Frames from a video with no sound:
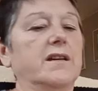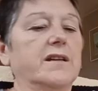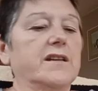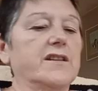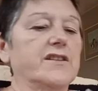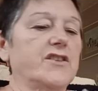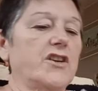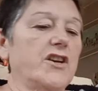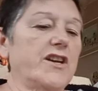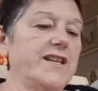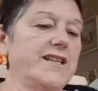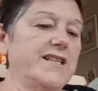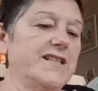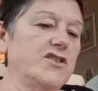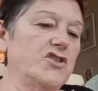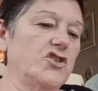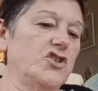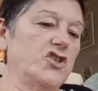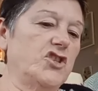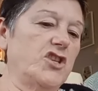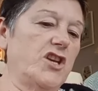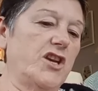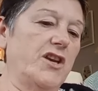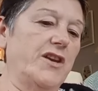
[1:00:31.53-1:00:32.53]
Because I
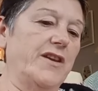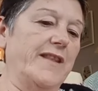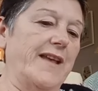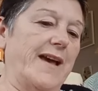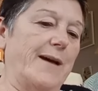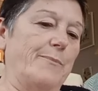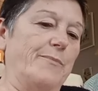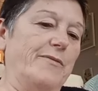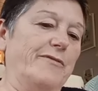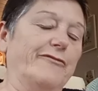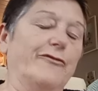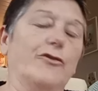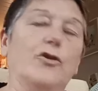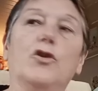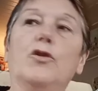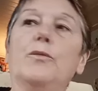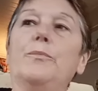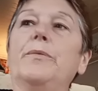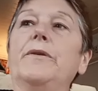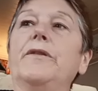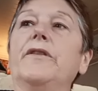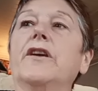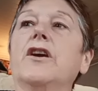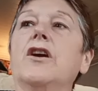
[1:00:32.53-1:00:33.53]
didn't show you that
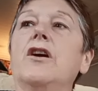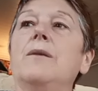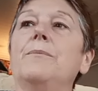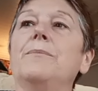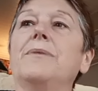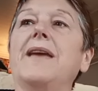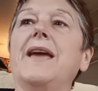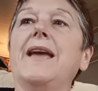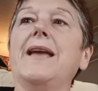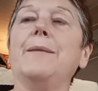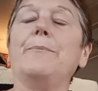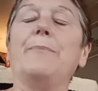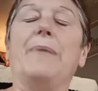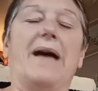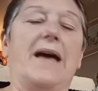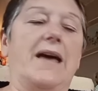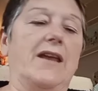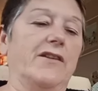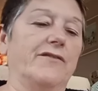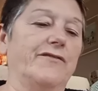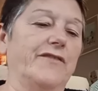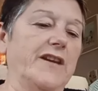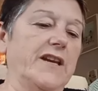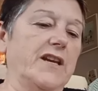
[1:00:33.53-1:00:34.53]
before, but the cupcake
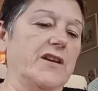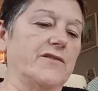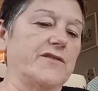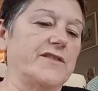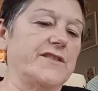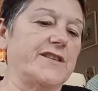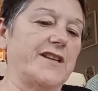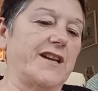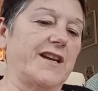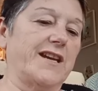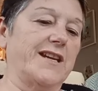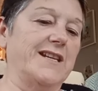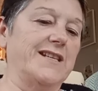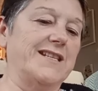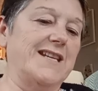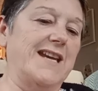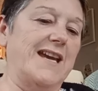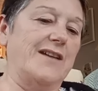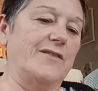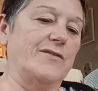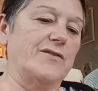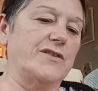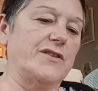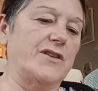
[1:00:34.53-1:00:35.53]
pan, I think I've stuck it
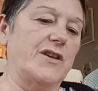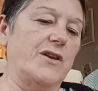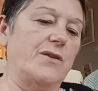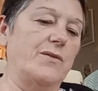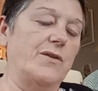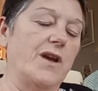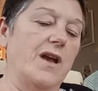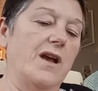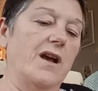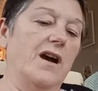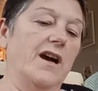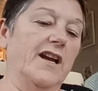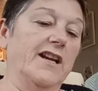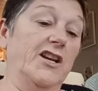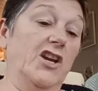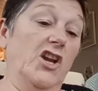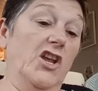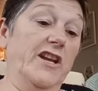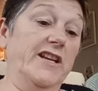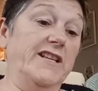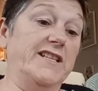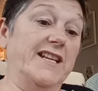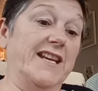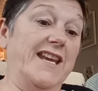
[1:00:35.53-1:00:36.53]
down. So I'd
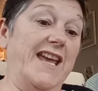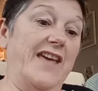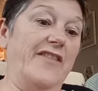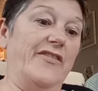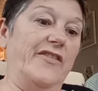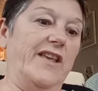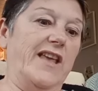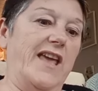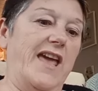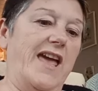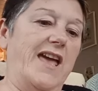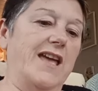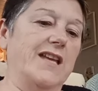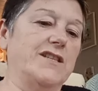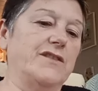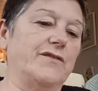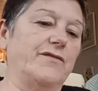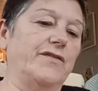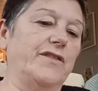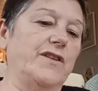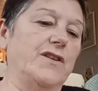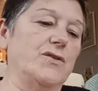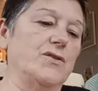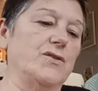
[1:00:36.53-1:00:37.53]
like to get the air
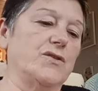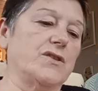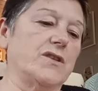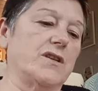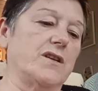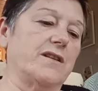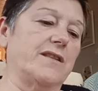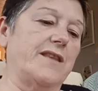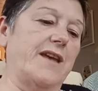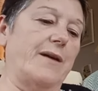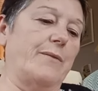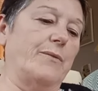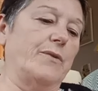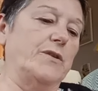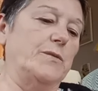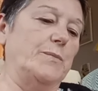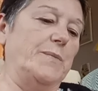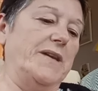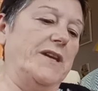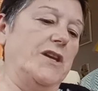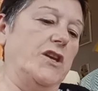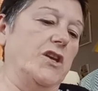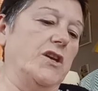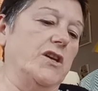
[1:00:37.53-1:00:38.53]
diffuser. That would
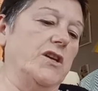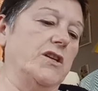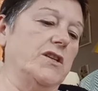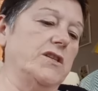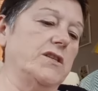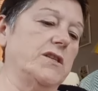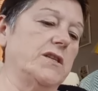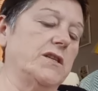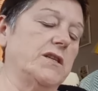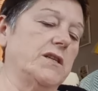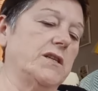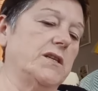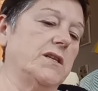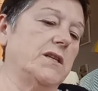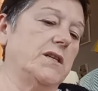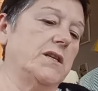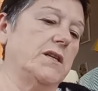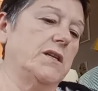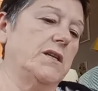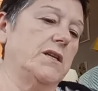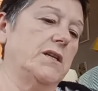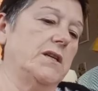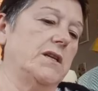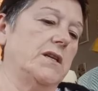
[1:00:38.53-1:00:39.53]
be good.
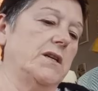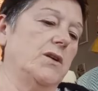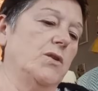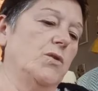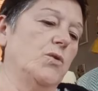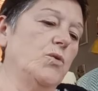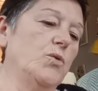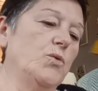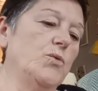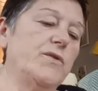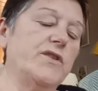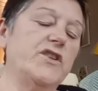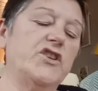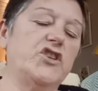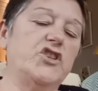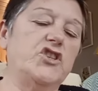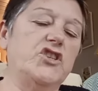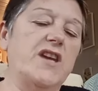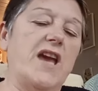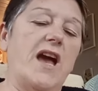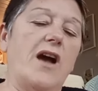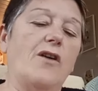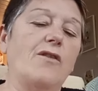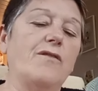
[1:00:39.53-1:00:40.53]
All the
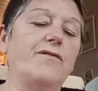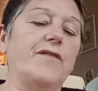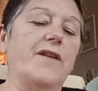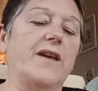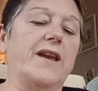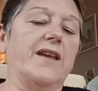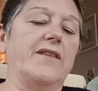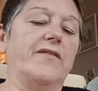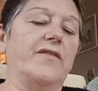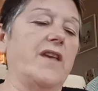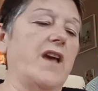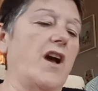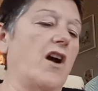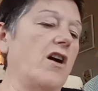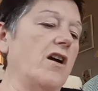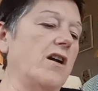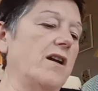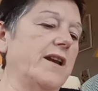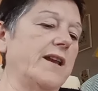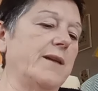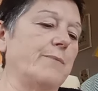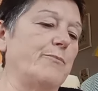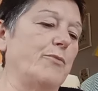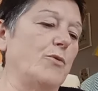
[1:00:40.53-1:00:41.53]
shelving and the
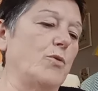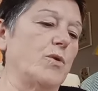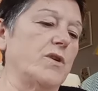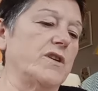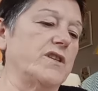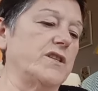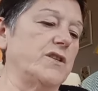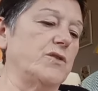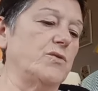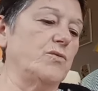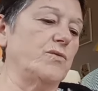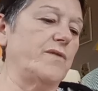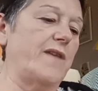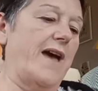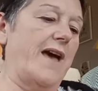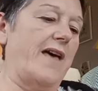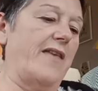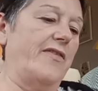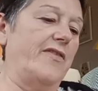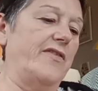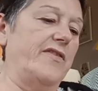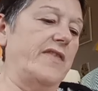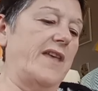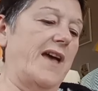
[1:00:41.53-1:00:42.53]
ironing board and all
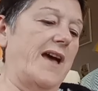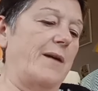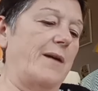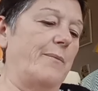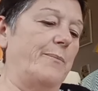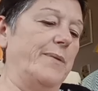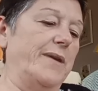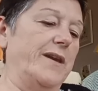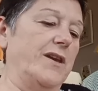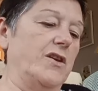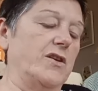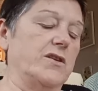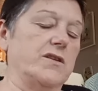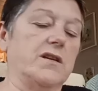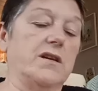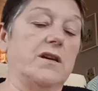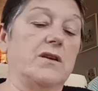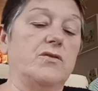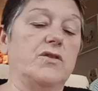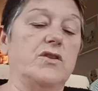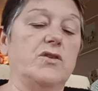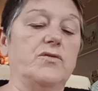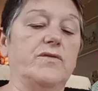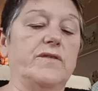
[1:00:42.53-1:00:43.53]
that, that'd be good.
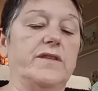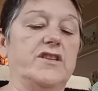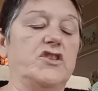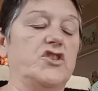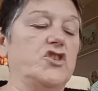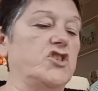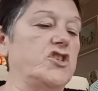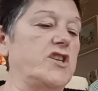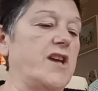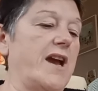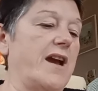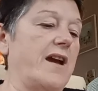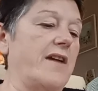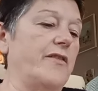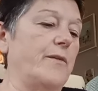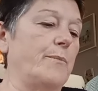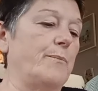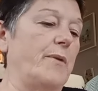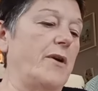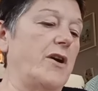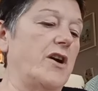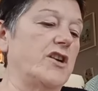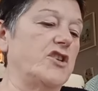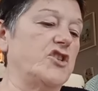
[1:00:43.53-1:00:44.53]
Oh, you, this chair, the
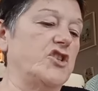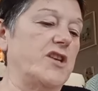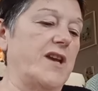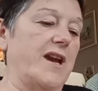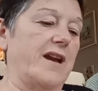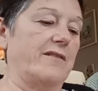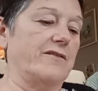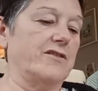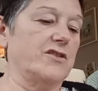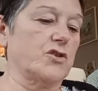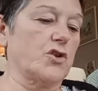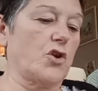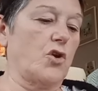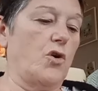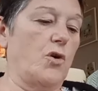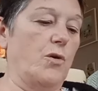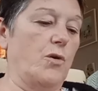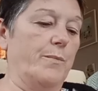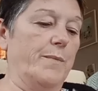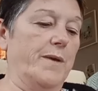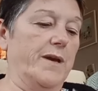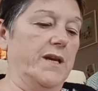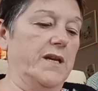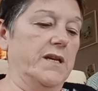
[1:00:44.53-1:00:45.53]
bar chair is
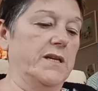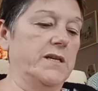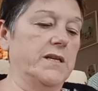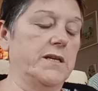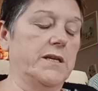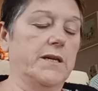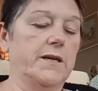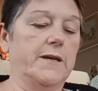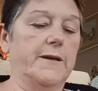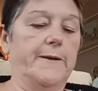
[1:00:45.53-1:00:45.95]
common.